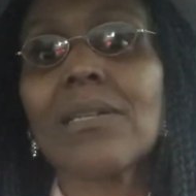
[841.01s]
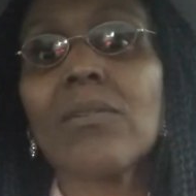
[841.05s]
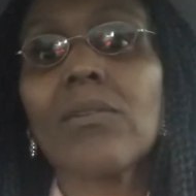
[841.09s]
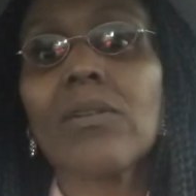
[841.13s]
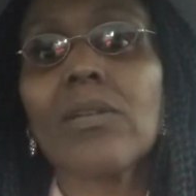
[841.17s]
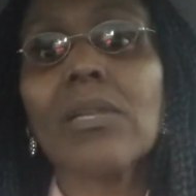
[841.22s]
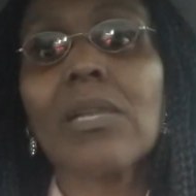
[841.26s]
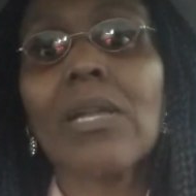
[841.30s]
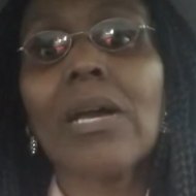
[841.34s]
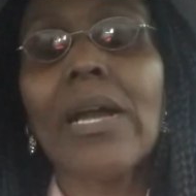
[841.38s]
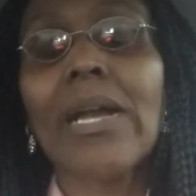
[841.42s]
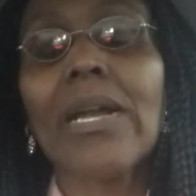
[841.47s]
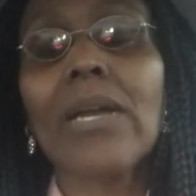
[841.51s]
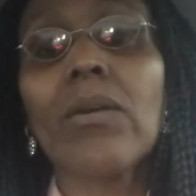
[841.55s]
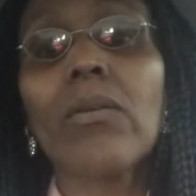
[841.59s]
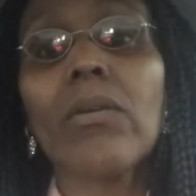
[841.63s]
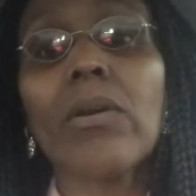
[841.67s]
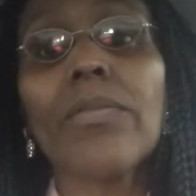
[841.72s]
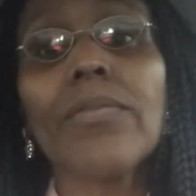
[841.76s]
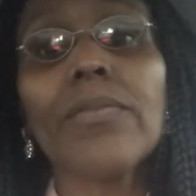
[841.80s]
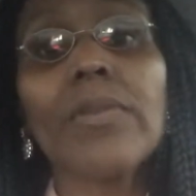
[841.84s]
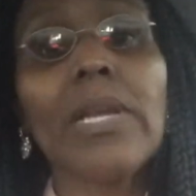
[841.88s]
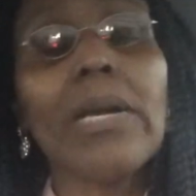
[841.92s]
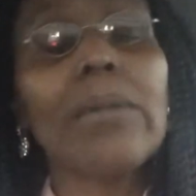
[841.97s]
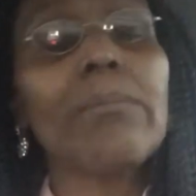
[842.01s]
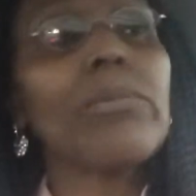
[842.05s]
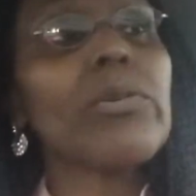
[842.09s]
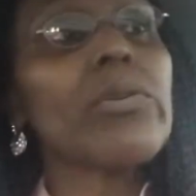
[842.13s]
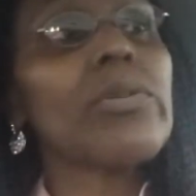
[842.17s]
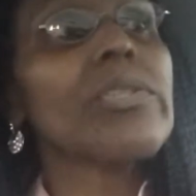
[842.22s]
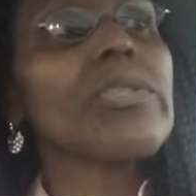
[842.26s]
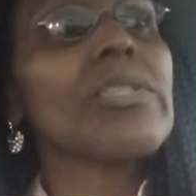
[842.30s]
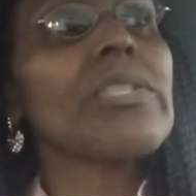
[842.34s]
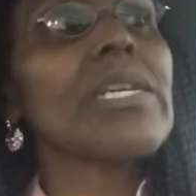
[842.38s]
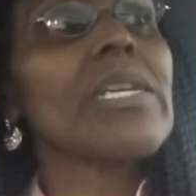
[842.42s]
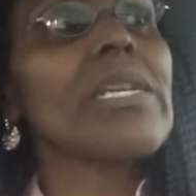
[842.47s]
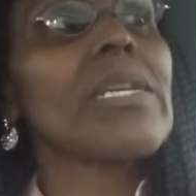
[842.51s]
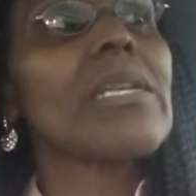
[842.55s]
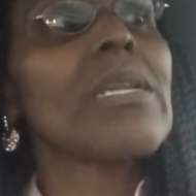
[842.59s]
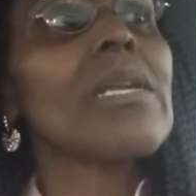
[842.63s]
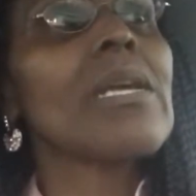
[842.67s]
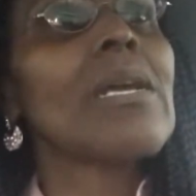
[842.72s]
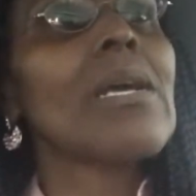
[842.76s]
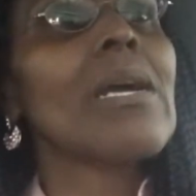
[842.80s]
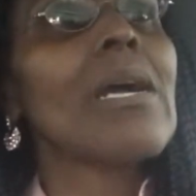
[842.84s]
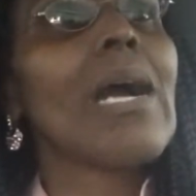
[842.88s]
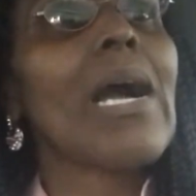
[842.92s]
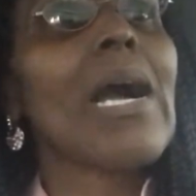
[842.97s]
online going through that bullshit,
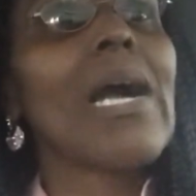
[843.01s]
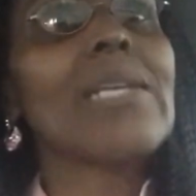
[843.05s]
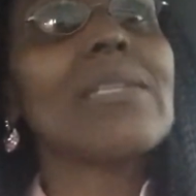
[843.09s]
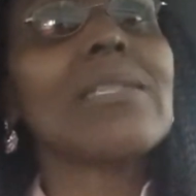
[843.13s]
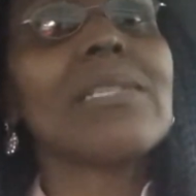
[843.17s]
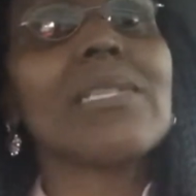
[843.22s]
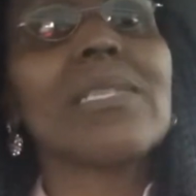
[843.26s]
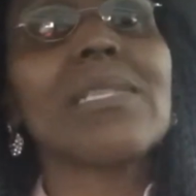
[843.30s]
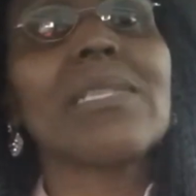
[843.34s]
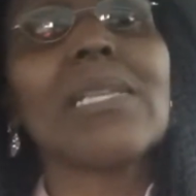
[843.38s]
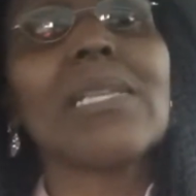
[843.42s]
I just